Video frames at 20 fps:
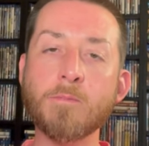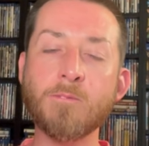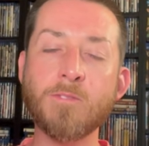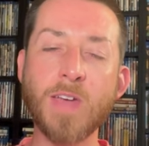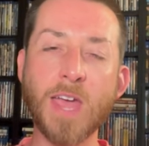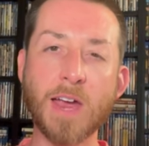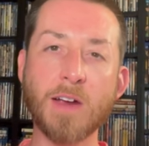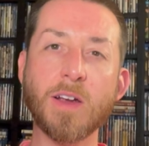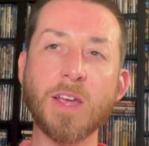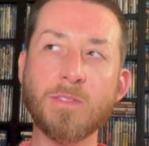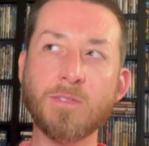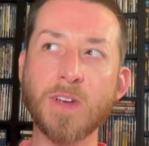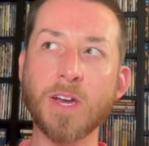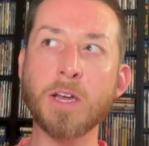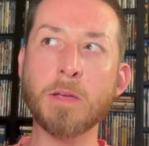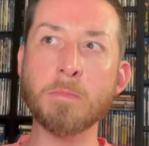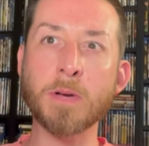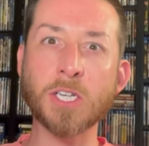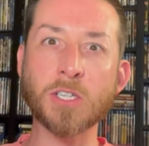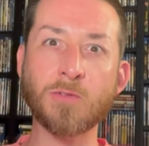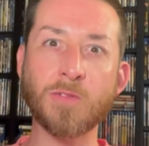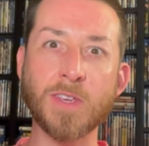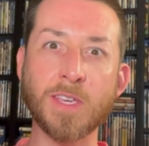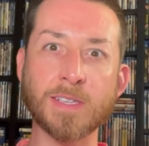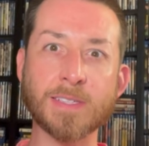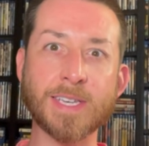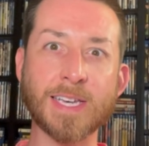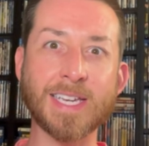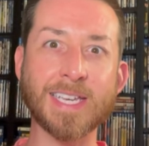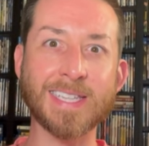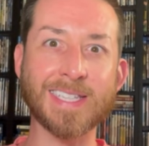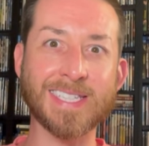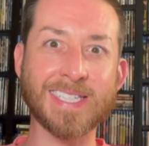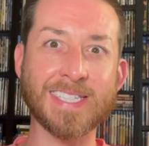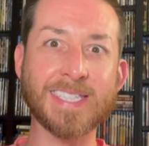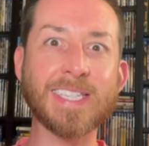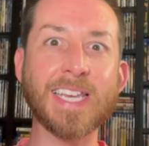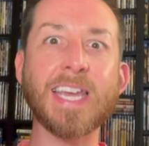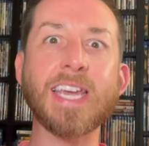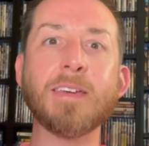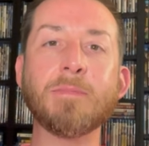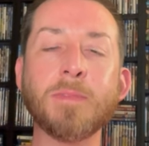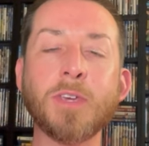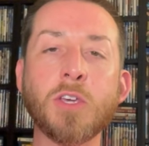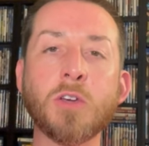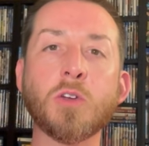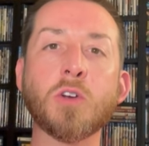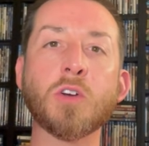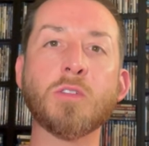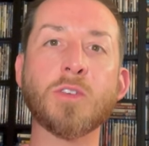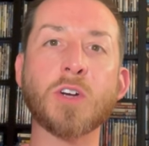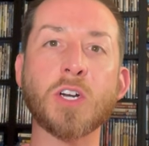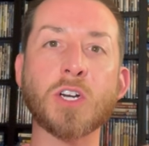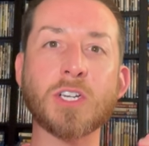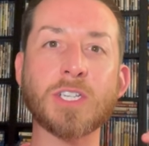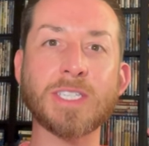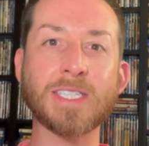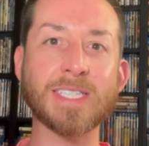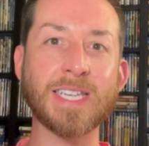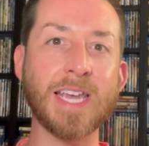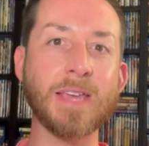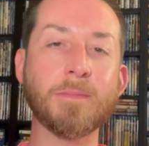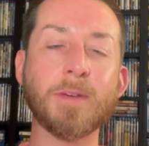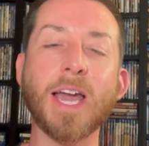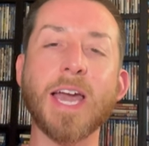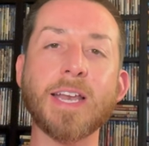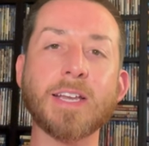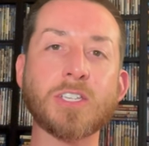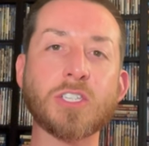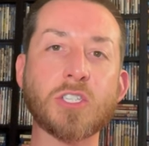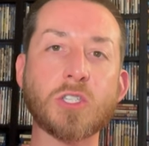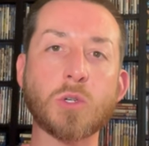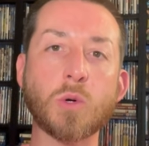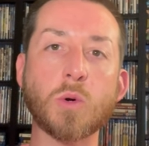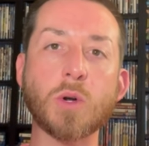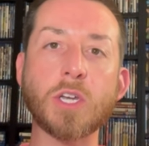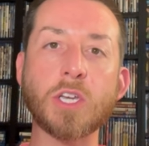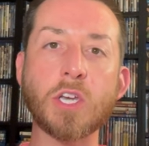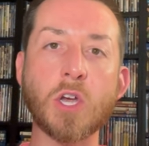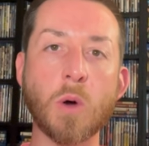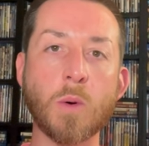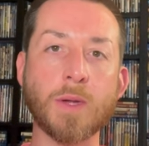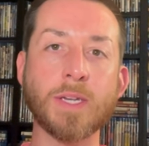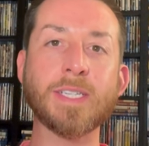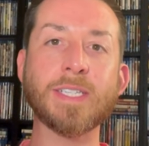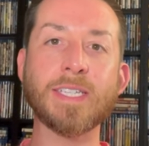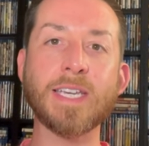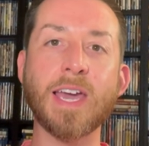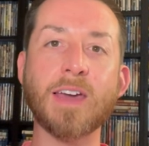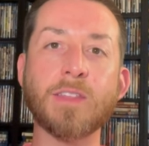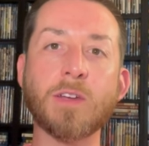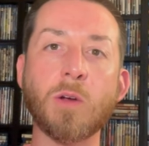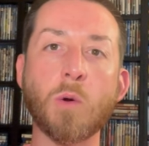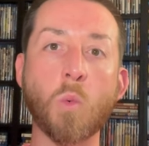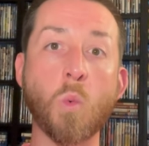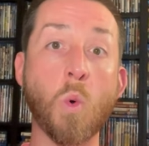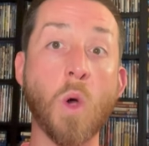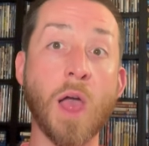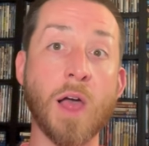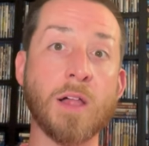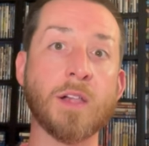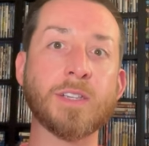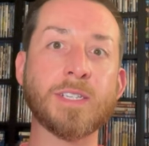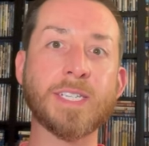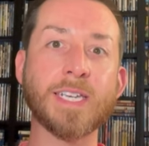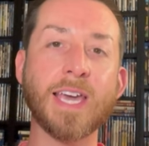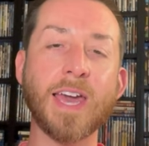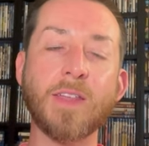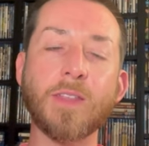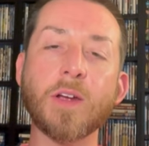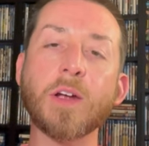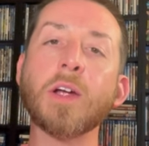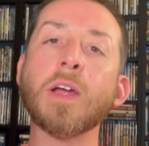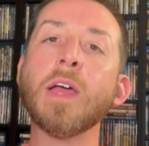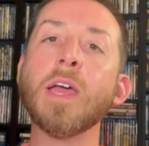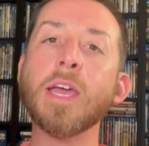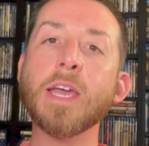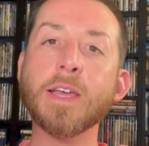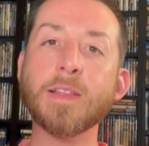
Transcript: Very, very much feels like in the same universe, same kind of story going together, well together.